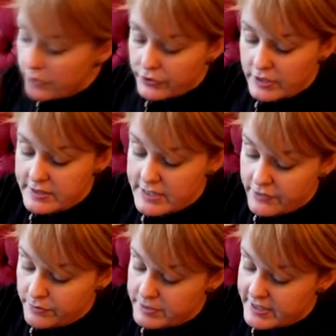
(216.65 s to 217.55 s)
So you'll
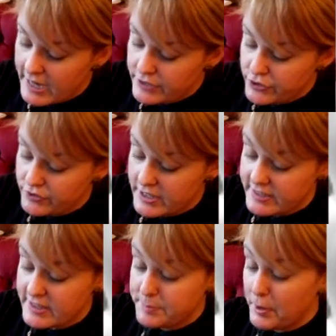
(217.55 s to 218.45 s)
see from the texture,
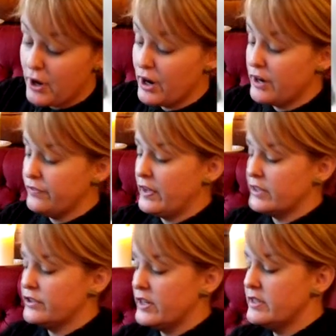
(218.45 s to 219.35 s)
this is
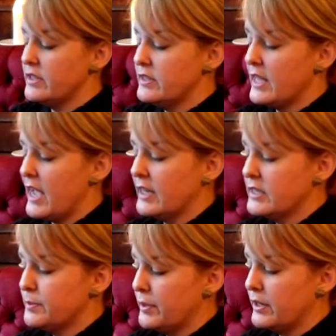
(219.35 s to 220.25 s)
perfect. Tracy's the
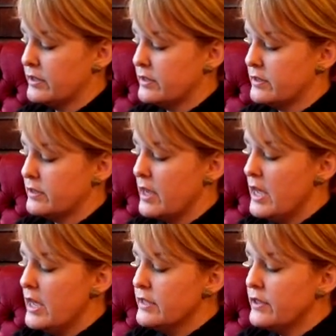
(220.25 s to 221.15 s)
expert.
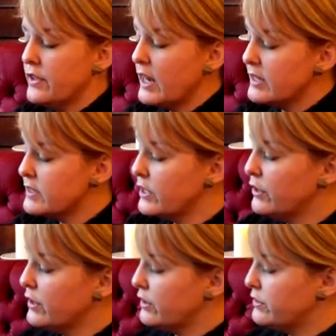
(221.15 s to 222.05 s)
So the next thing
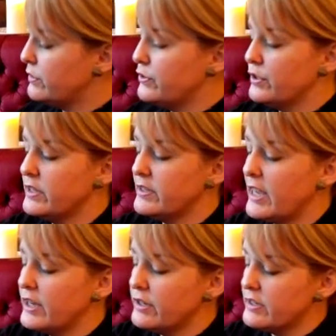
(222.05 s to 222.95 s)
you're going to do is you're going to
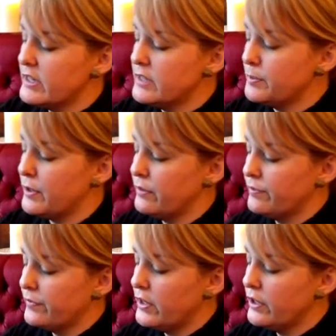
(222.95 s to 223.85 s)
take your teaspoon
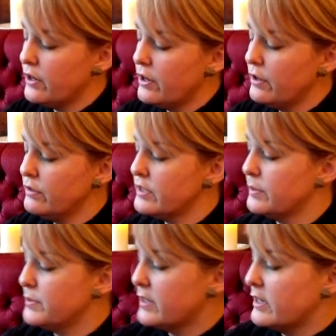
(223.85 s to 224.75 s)
and you're going to hold
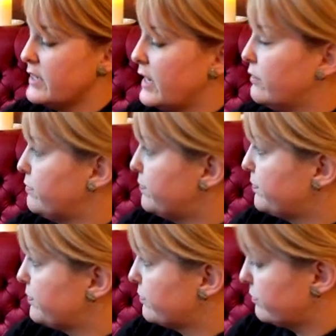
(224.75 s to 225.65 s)
it upside down.
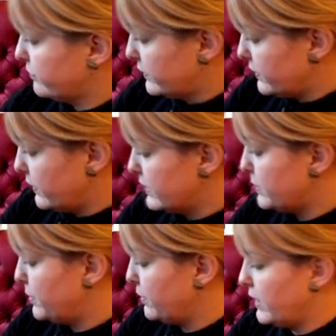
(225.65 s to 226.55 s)
So this
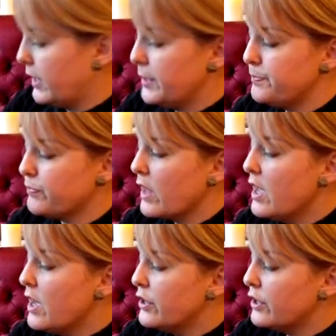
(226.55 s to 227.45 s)
spoon here,
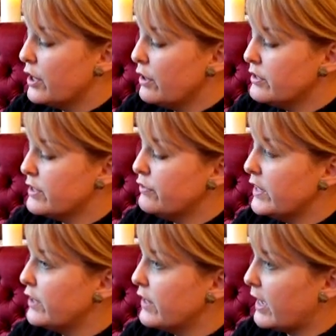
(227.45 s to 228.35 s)
you're going to hold it at a
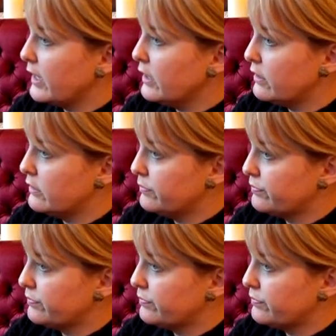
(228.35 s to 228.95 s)
really good angle.